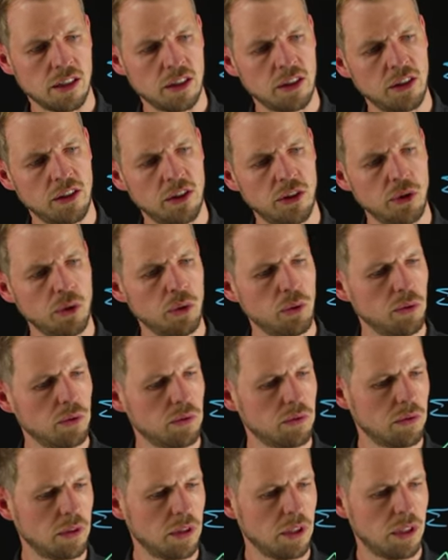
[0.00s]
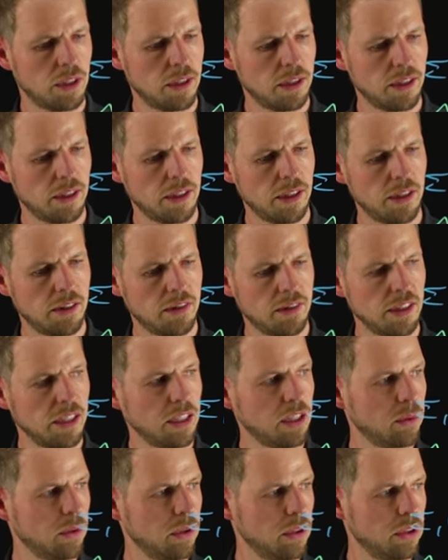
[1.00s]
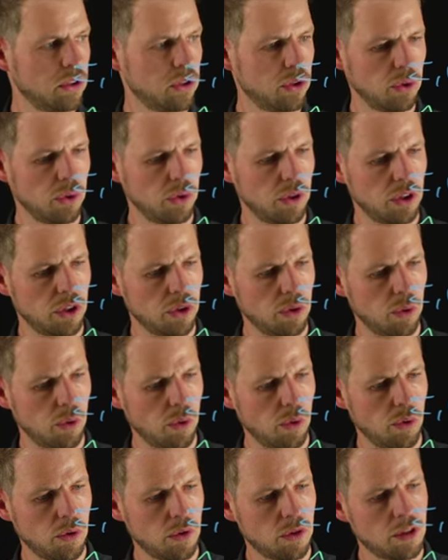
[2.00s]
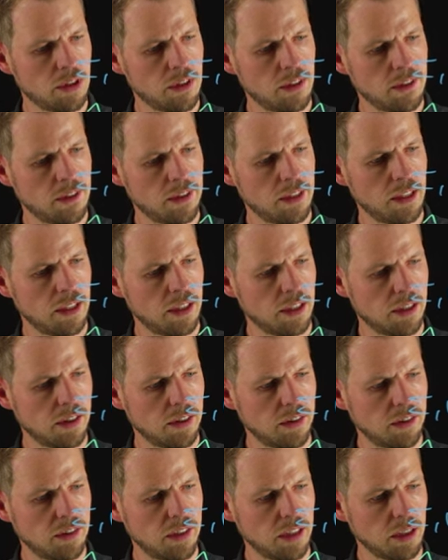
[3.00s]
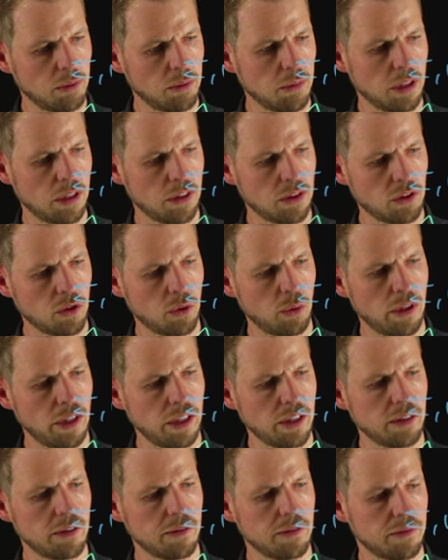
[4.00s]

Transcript: U is equal to U sigma squared.